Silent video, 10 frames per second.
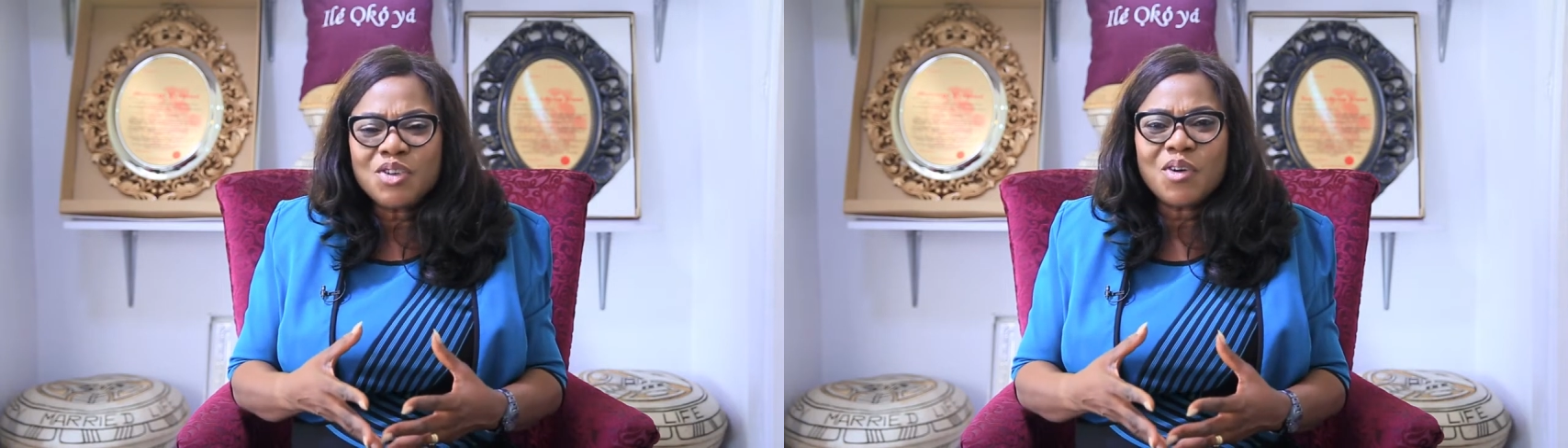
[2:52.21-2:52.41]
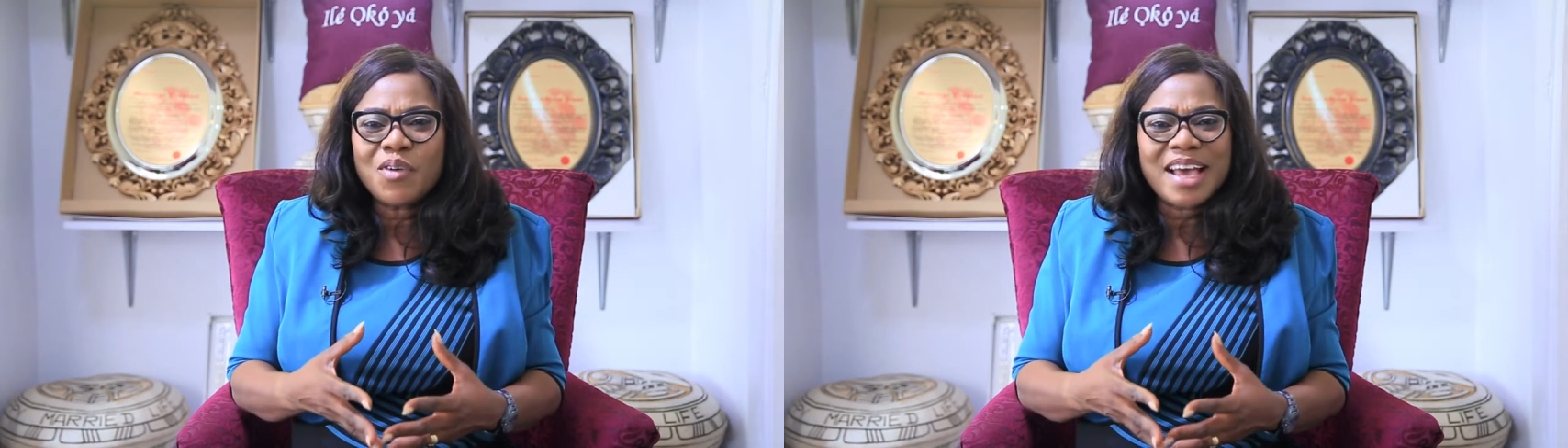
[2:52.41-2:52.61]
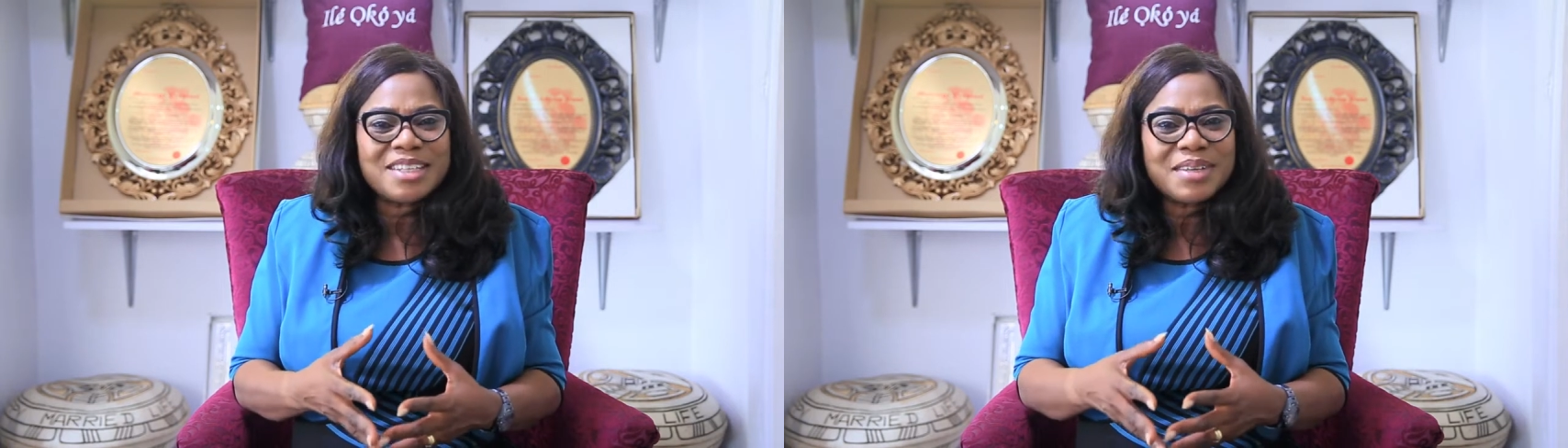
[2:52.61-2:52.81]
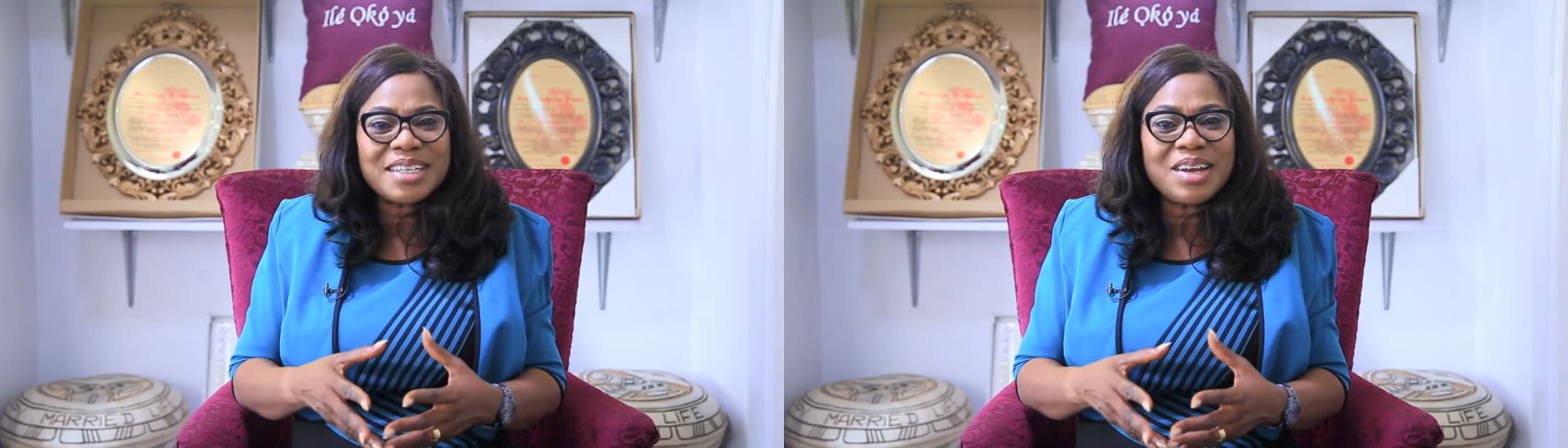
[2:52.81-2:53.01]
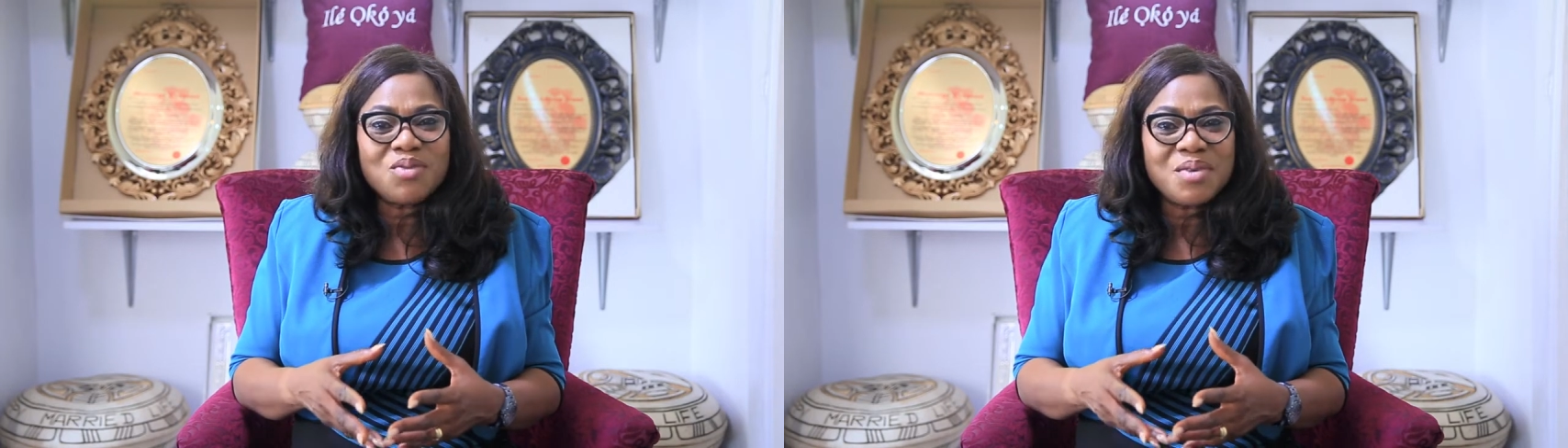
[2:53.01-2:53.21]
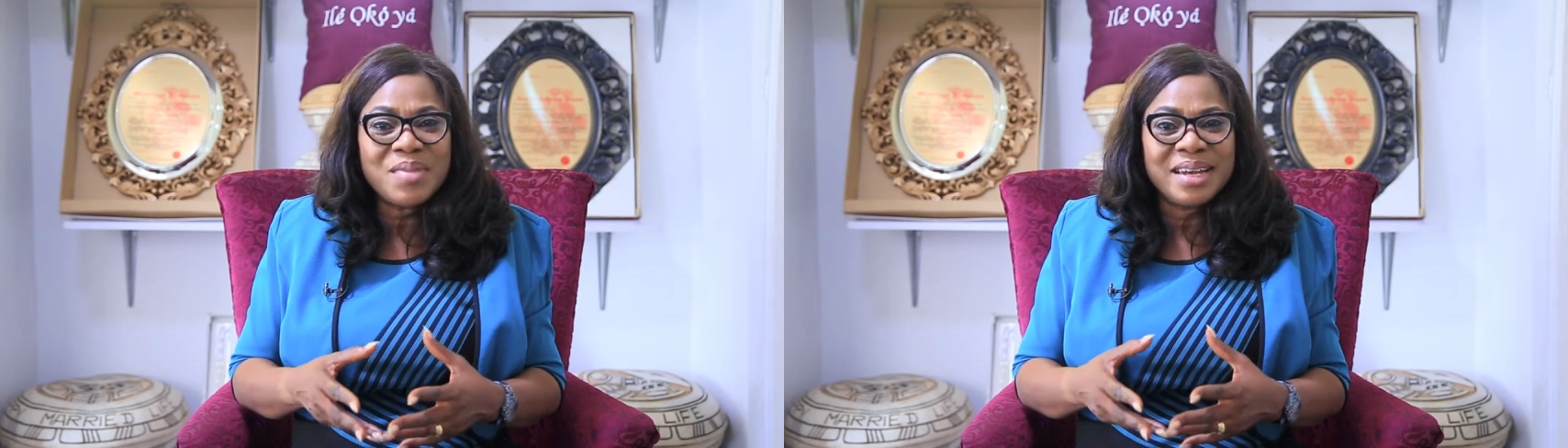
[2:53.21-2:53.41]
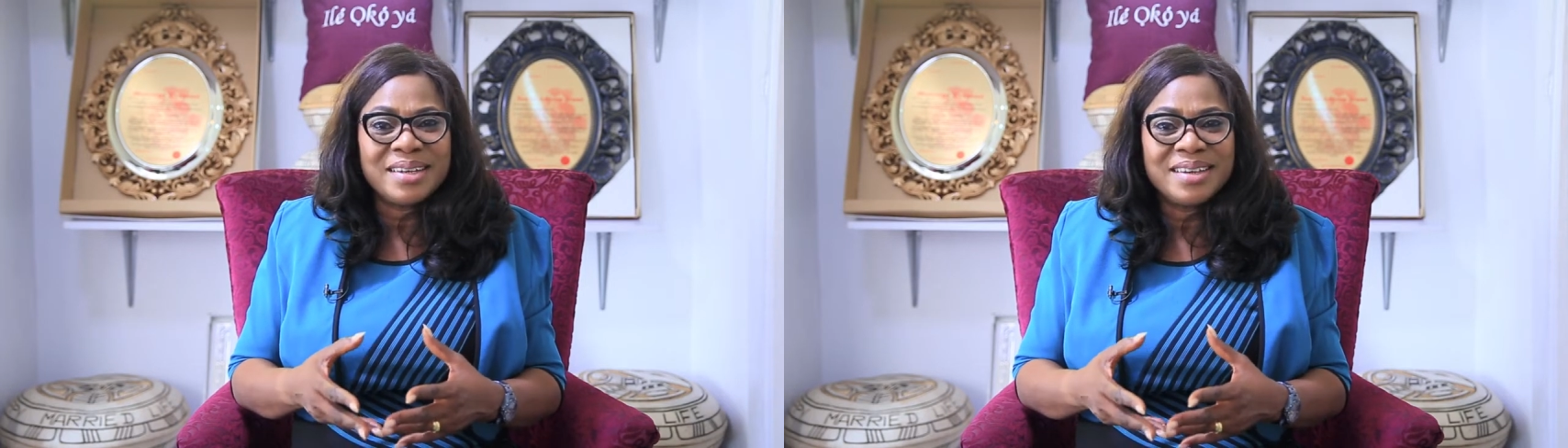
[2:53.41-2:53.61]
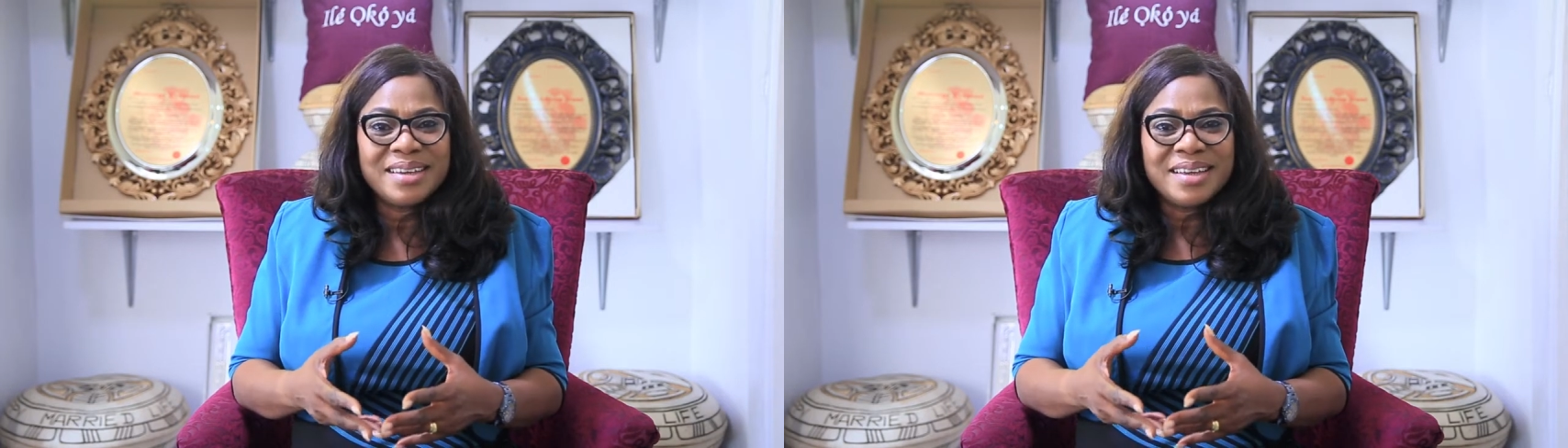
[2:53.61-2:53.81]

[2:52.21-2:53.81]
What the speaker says: know, especially women,